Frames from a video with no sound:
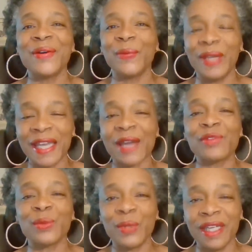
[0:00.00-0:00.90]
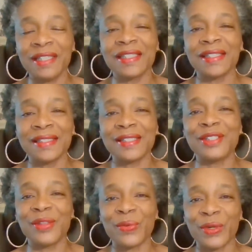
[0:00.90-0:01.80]
week after week to listen
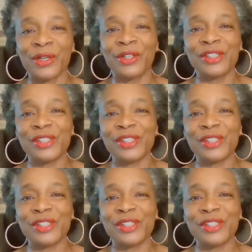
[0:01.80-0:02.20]
to the word.